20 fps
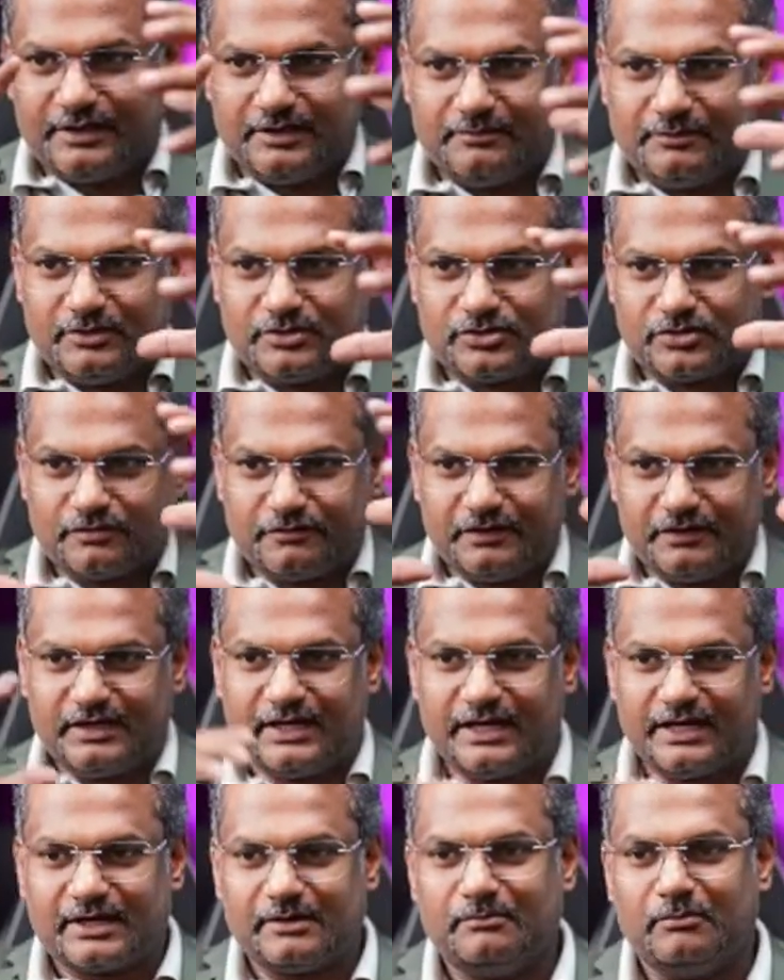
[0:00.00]
The image should
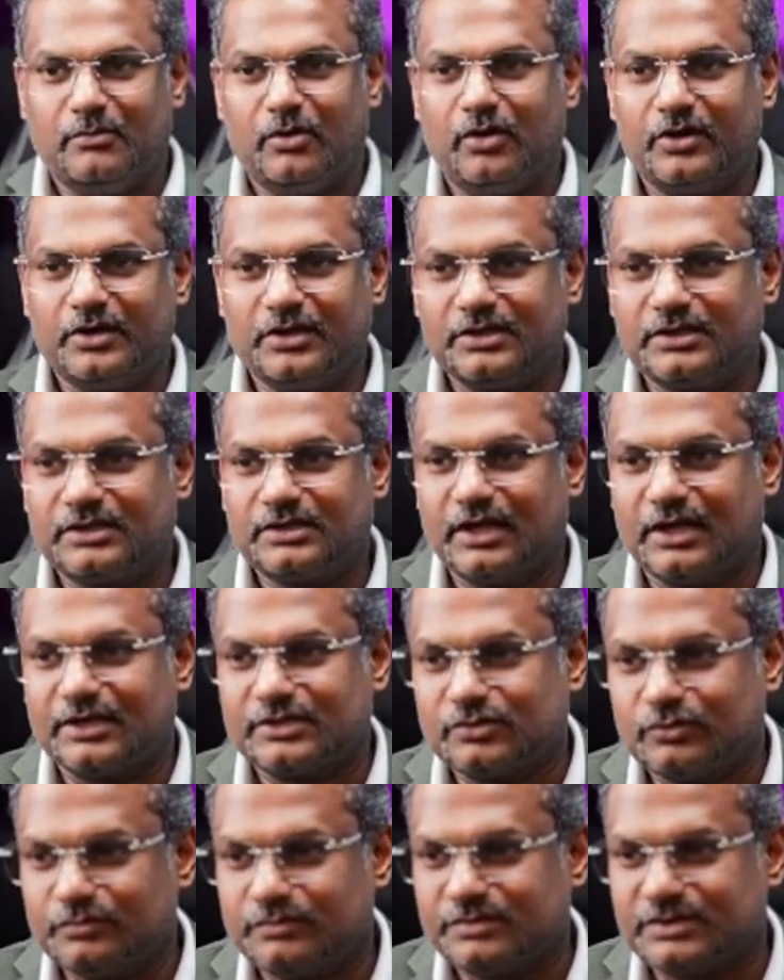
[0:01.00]
feel like a modern
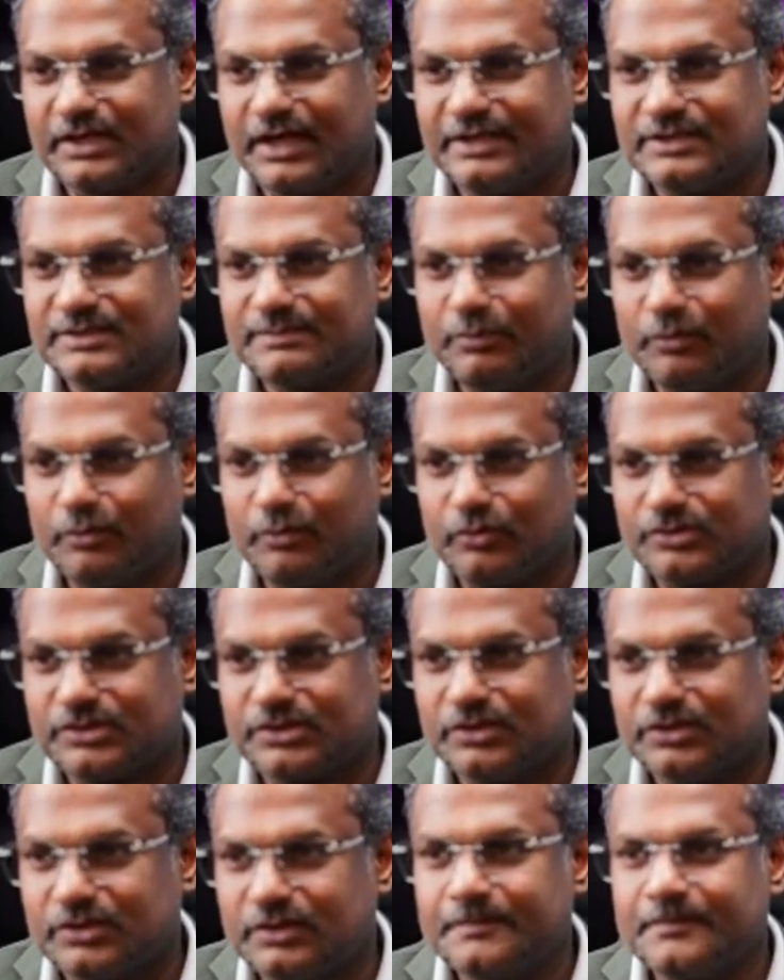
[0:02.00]
classroom science
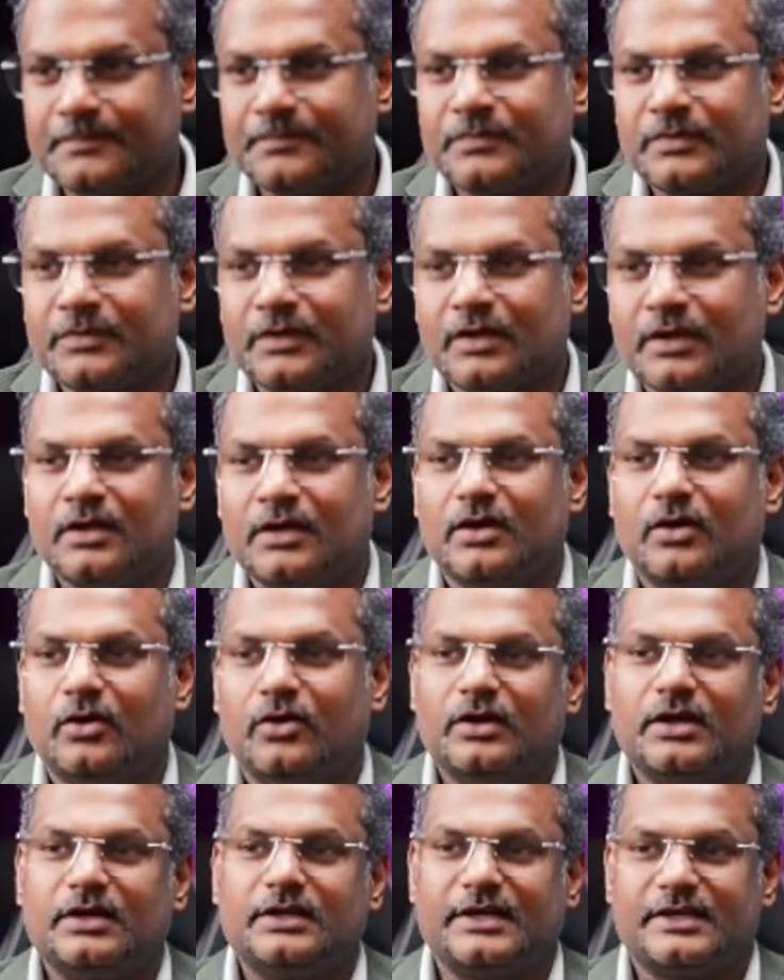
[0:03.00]
poster
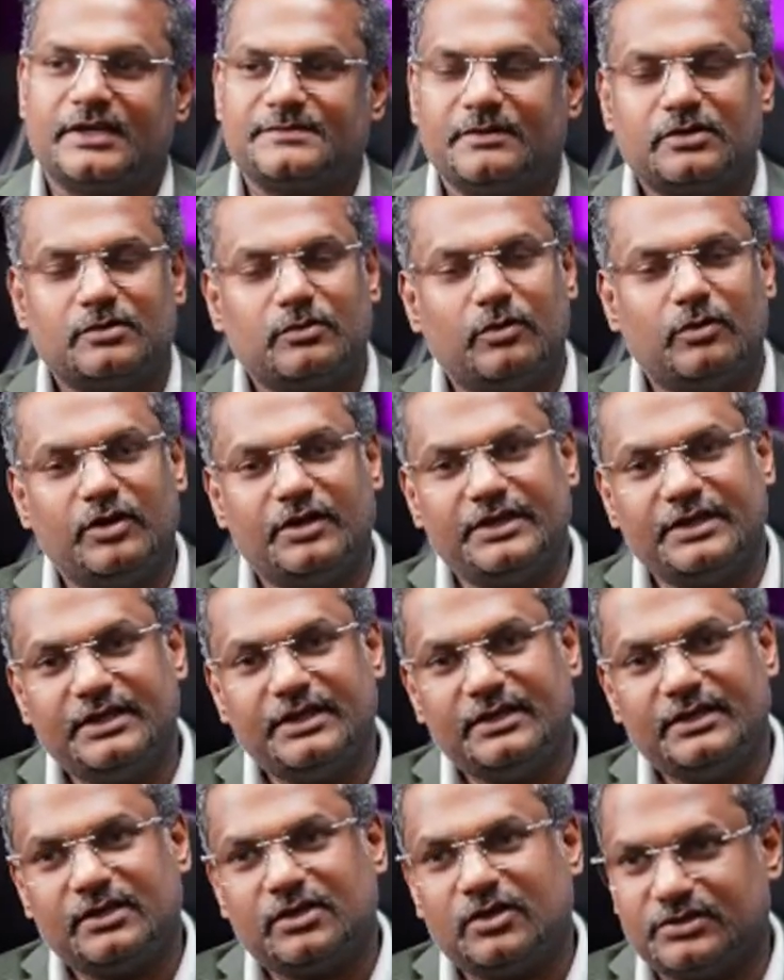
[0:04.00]
or a textbook
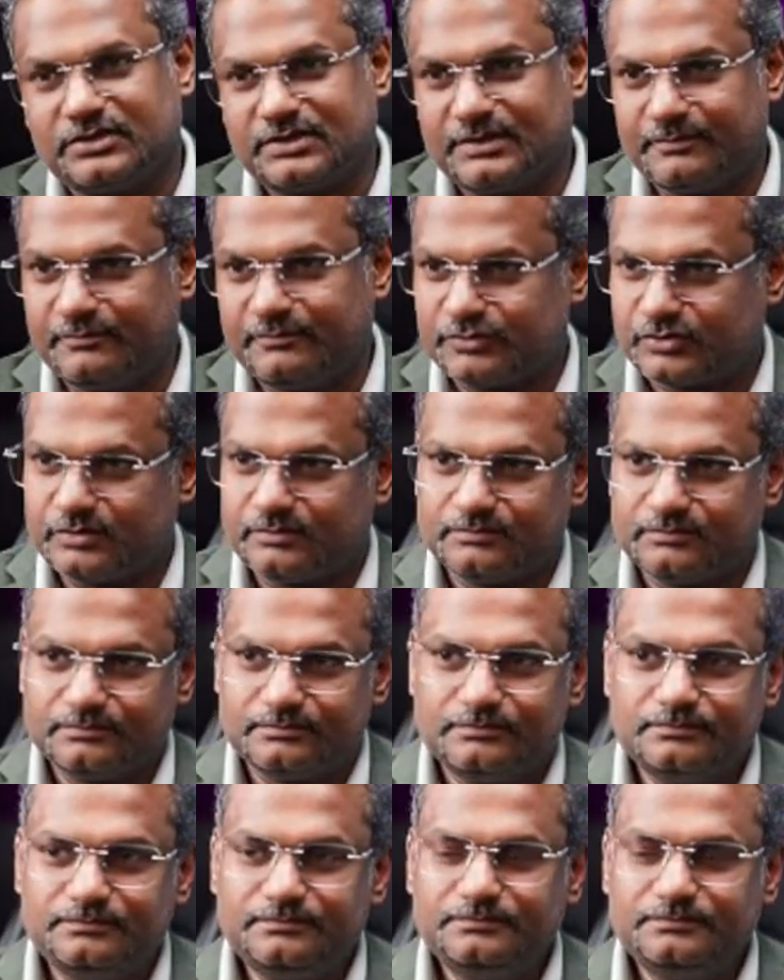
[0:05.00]
quality concept visual.